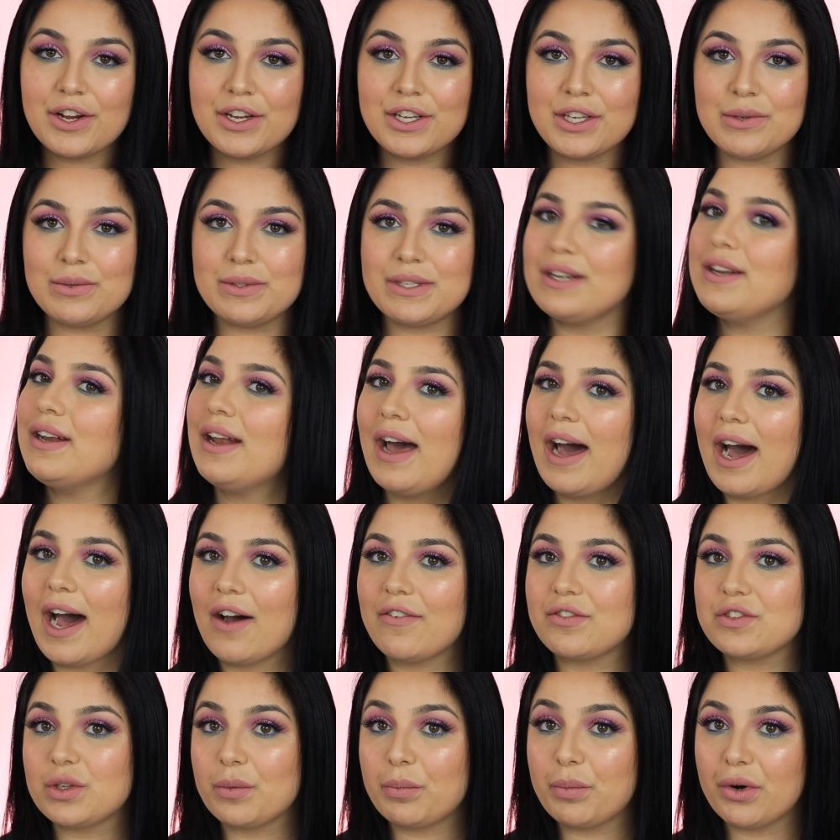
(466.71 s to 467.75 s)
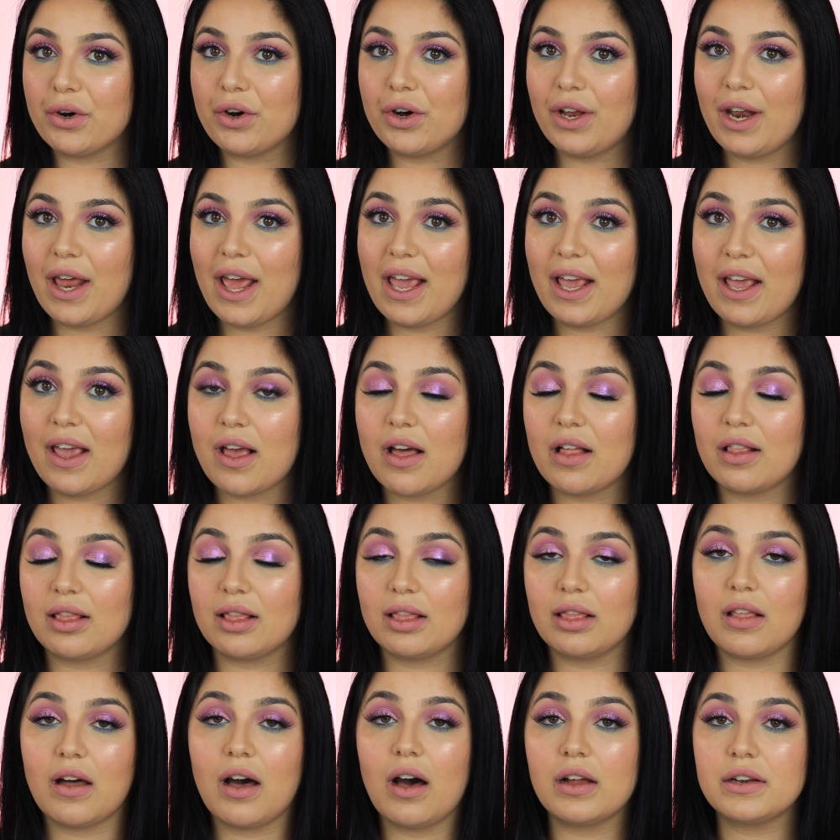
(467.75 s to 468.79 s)
you didn't have to put a
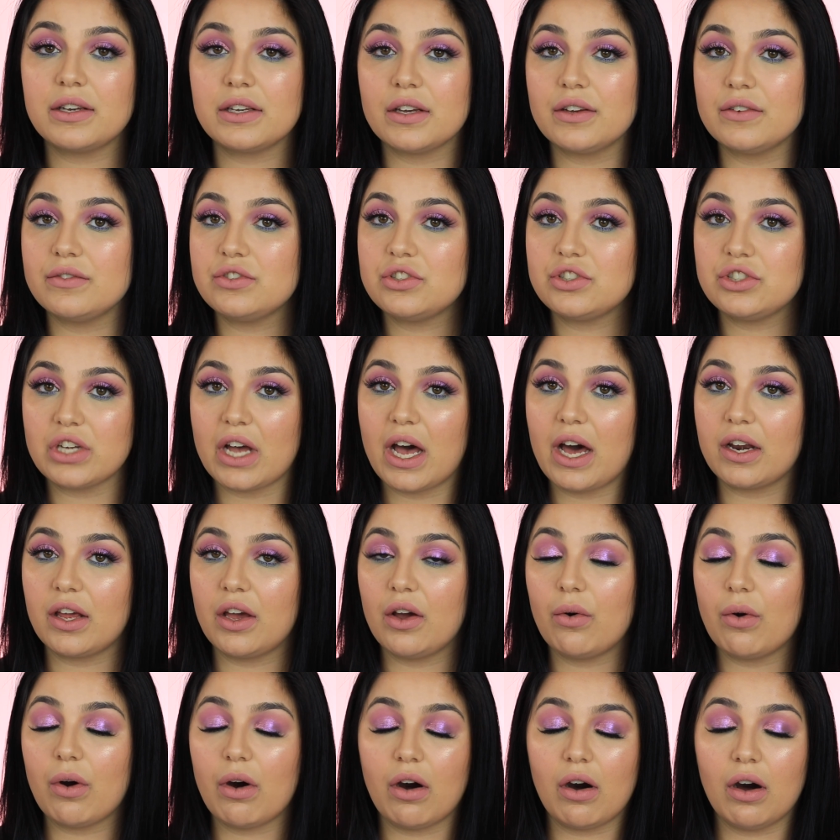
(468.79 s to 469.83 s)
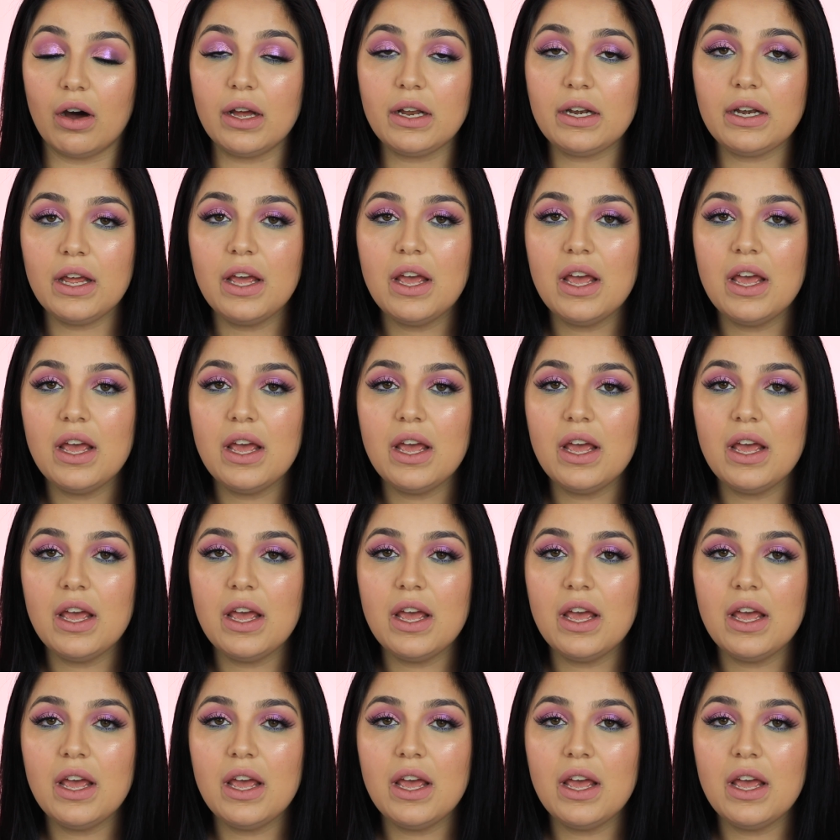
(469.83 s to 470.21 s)
lot of shadow on